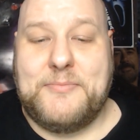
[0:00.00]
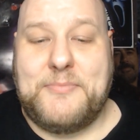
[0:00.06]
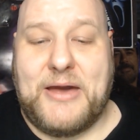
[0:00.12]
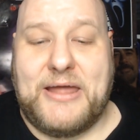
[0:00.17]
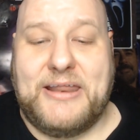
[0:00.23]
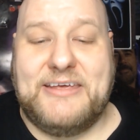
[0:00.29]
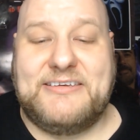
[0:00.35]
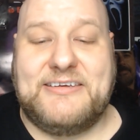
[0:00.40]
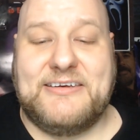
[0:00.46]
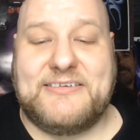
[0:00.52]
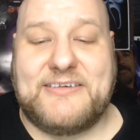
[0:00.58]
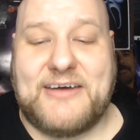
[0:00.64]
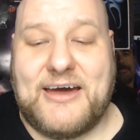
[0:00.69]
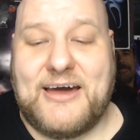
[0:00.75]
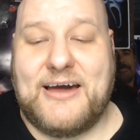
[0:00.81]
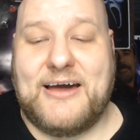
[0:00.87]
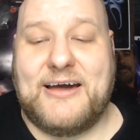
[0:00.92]
Penny says,
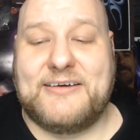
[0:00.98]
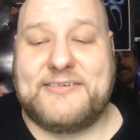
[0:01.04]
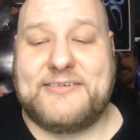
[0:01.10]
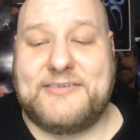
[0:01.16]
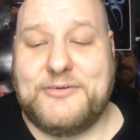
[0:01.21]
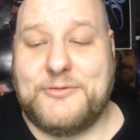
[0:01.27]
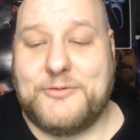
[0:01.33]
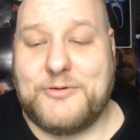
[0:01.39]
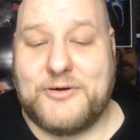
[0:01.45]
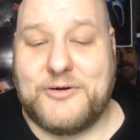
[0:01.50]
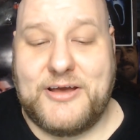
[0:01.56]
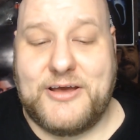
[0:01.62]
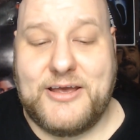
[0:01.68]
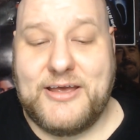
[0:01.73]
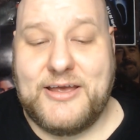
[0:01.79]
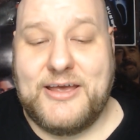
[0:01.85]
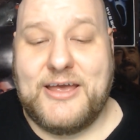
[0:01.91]
"Ah, Stuart,
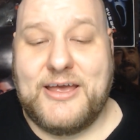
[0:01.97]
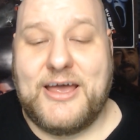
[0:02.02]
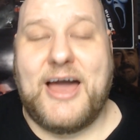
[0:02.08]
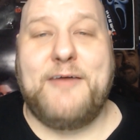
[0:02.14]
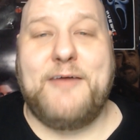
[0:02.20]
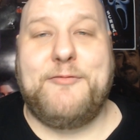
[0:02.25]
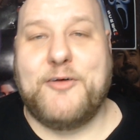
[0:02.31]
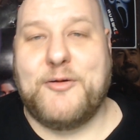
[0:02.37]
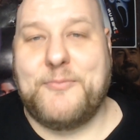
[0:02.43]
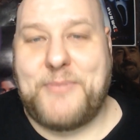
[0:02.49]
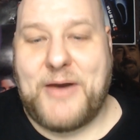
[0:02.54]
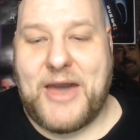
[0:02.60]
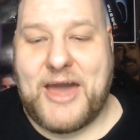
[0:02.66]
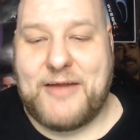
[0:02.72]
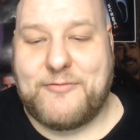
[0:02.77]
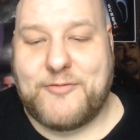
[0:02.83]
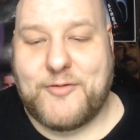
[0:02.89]
I feel
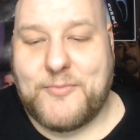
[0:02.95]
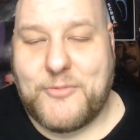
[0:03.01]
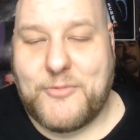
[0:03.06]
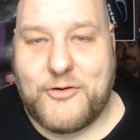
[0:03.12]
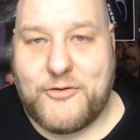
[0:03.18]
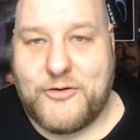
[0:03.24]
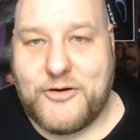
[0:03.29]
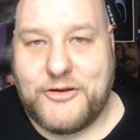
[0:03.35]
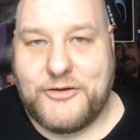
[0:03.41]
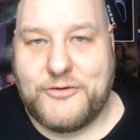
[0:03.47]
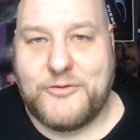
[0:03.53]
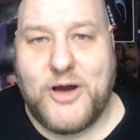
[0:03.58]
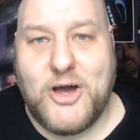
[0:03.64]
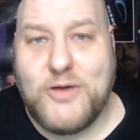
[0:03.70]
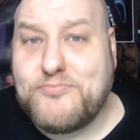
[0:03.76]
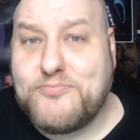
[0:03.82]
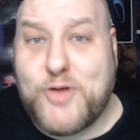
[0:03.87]
bad for murdering
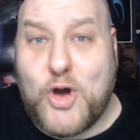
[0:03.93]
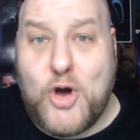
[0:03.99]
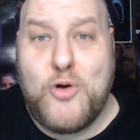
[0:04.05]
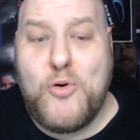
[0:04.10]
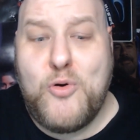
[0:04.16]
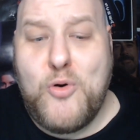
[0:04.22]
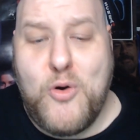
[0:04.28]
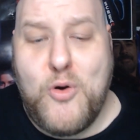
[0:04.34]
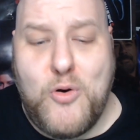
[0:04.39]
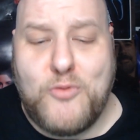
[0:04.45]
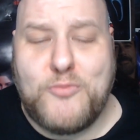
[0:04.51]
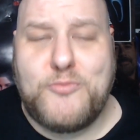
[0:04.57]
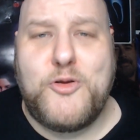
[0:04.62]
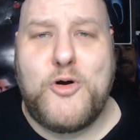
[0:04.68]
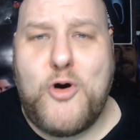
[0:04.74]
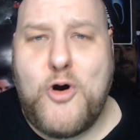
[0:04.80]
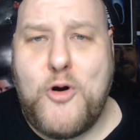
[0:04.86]
you." Oh
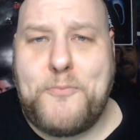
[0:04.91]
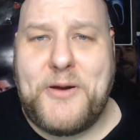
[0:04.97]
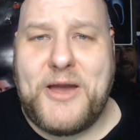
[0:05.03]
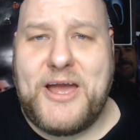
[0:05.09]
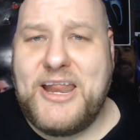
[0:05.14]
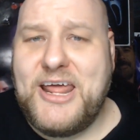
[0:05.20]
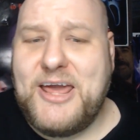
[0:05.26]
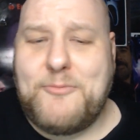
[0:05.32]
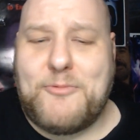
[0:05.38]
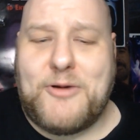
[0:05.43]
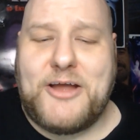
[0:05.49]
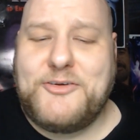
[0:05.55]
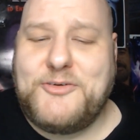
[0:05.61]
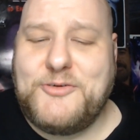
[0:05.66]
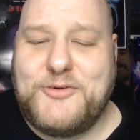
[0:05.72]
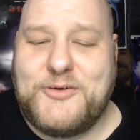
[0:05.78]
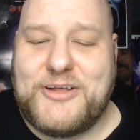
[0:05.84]
no, Penny,
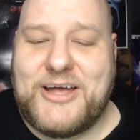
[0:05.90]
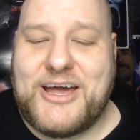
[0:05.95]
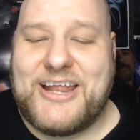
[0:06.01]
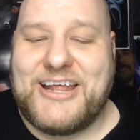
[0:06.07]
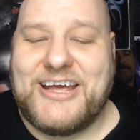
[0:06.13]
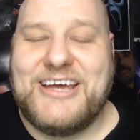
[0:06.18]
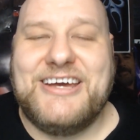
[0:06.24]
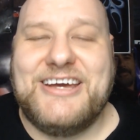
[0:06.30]
why'd you do that?